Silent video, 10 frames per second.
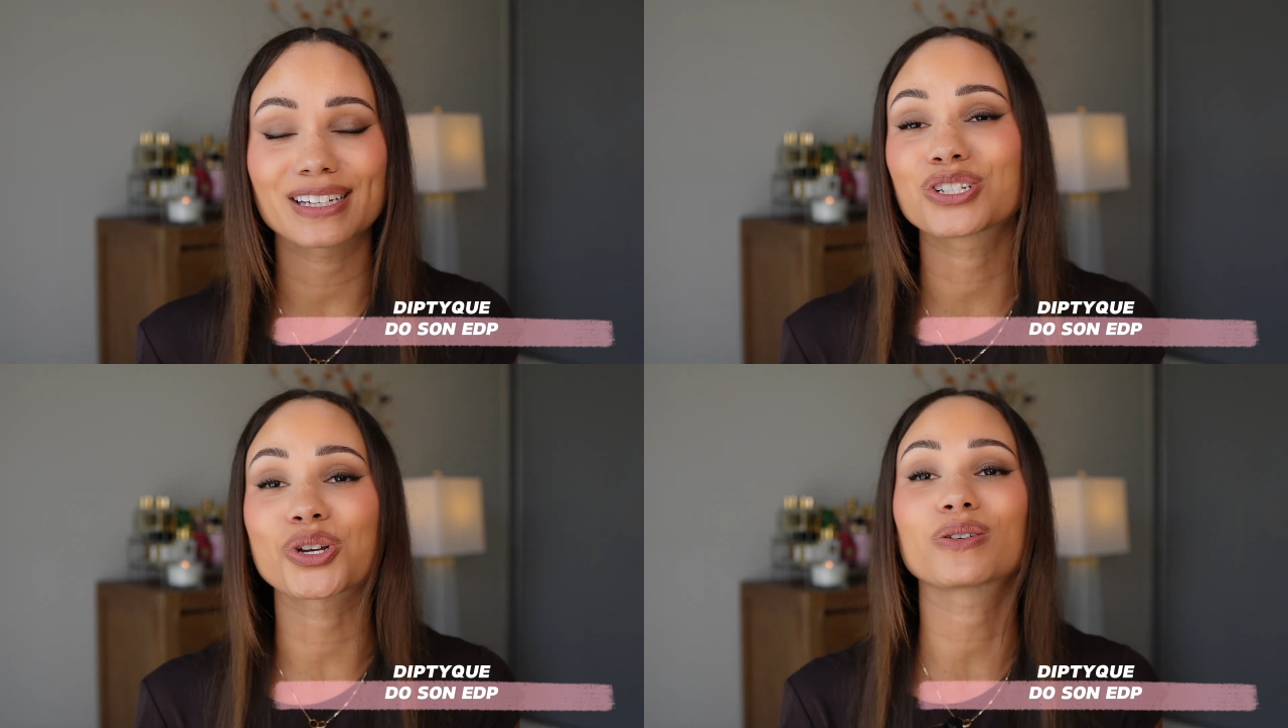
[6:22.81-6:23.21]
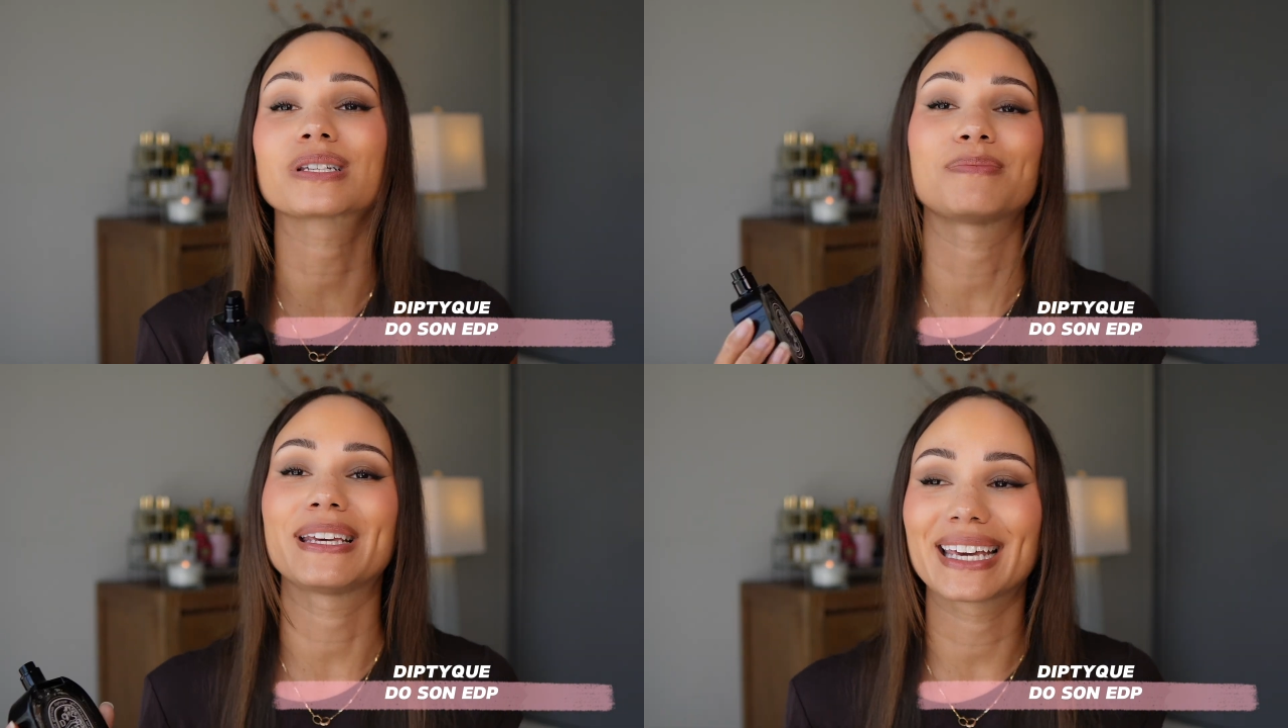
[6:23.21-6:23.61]
it
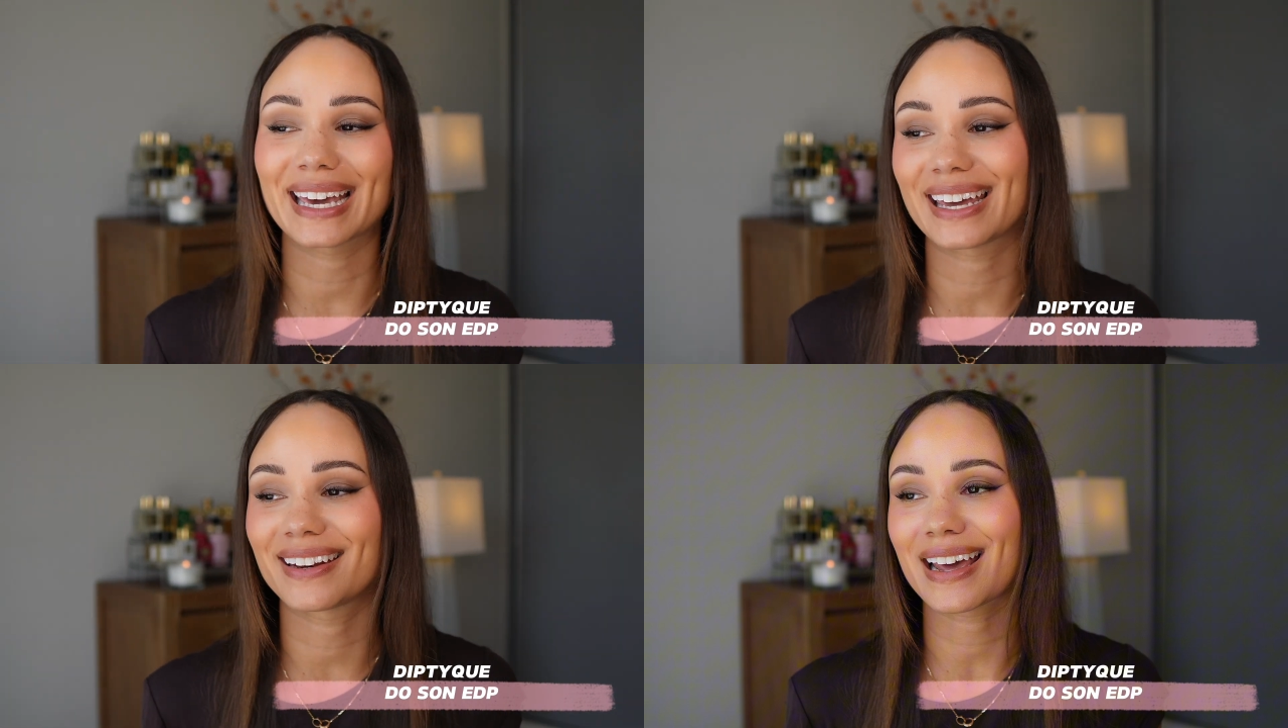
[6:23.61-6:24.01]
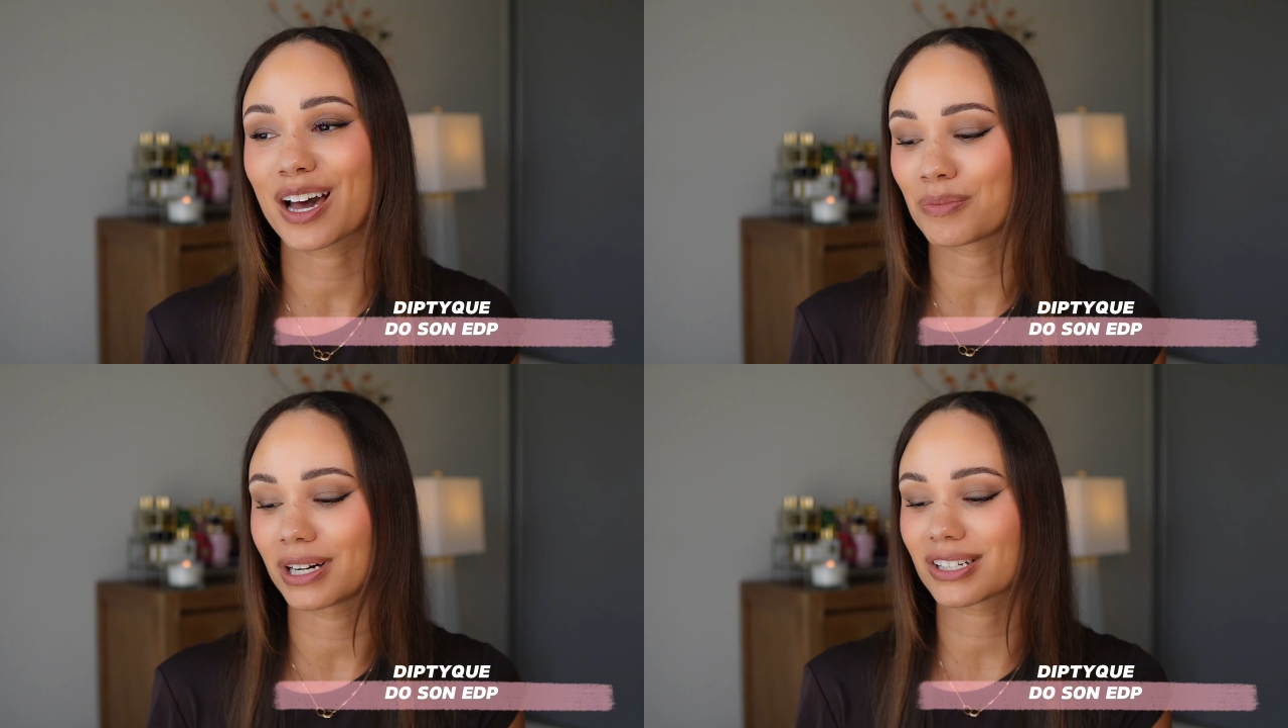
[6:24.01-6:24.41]
shocks me again
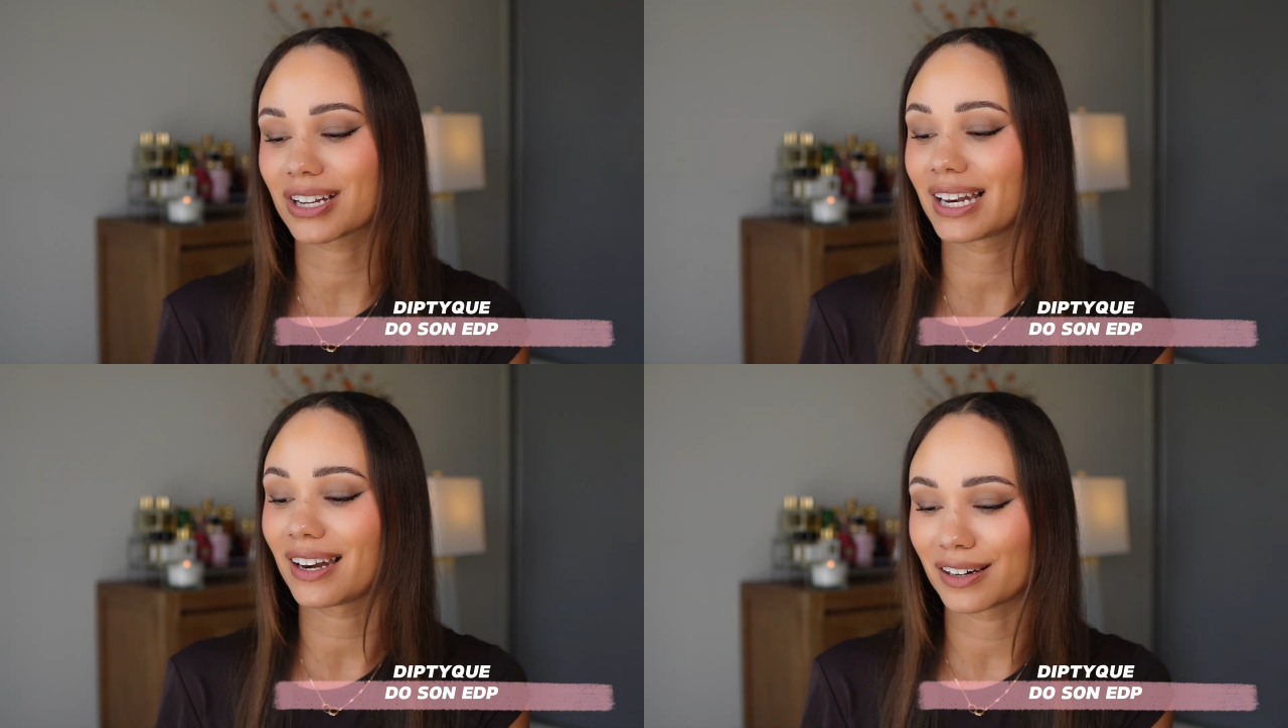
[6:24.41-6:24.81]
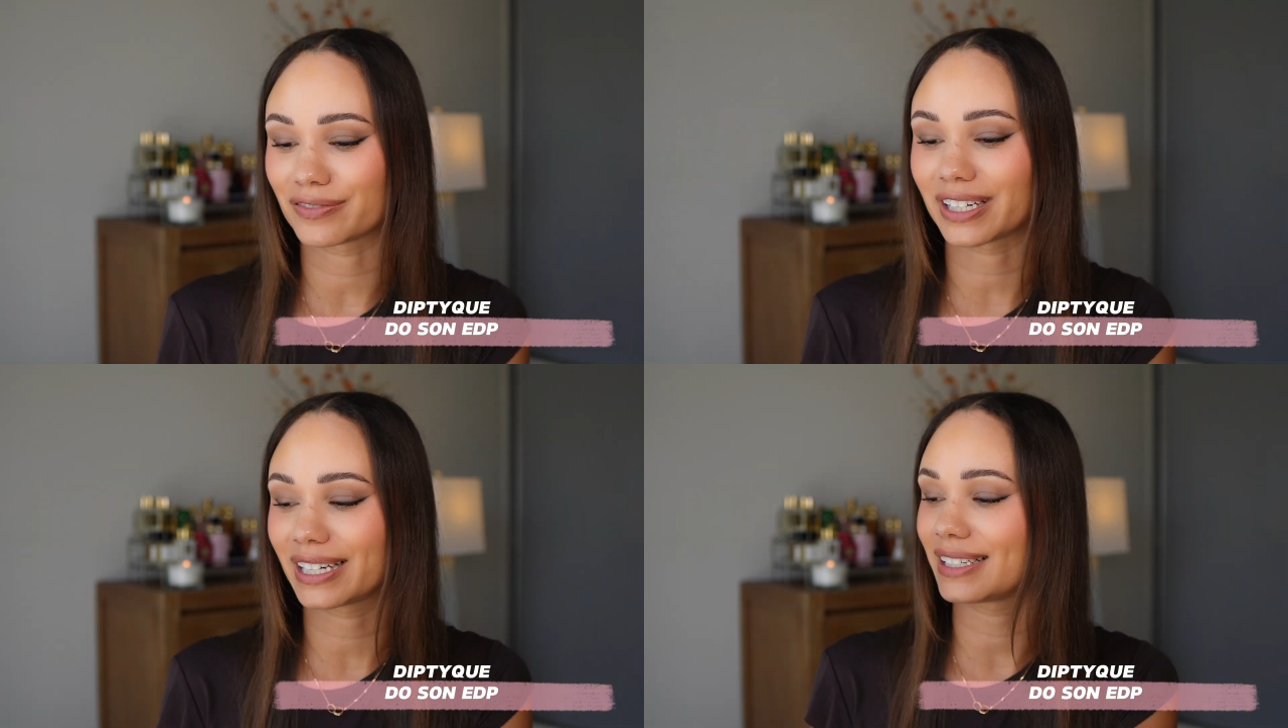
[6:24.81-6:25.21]
how much I
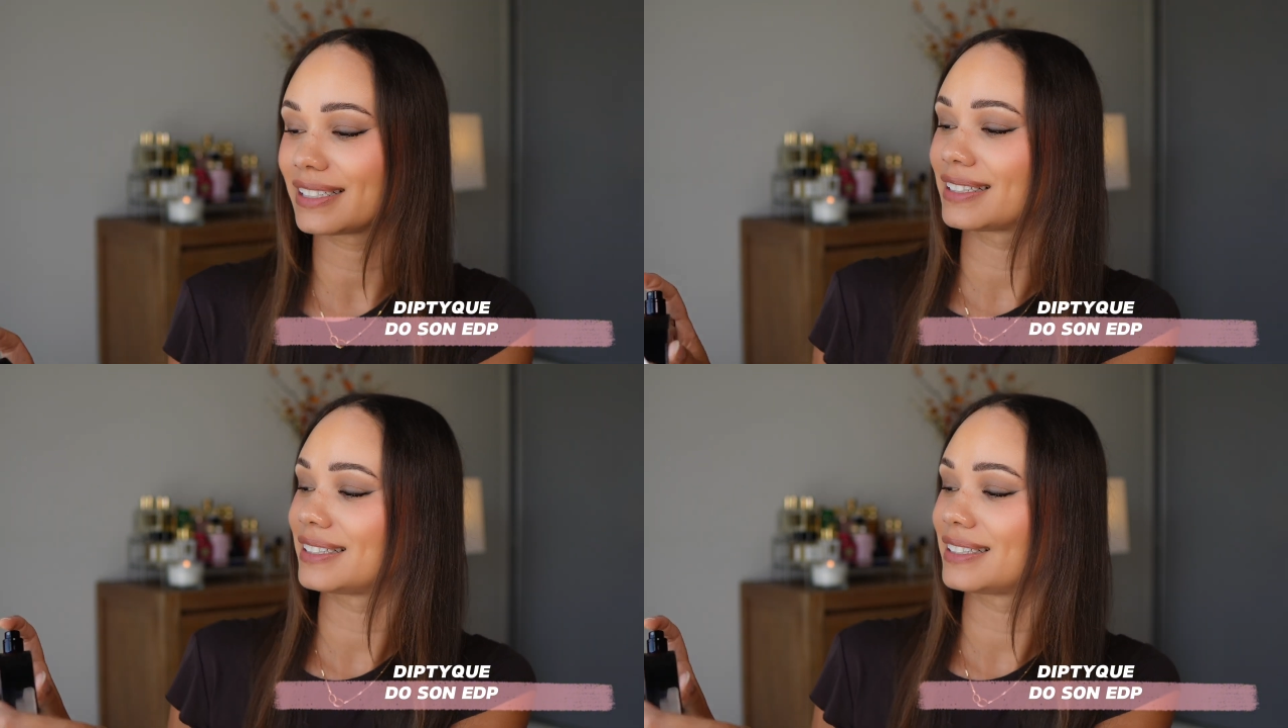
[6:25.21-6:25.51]
love it.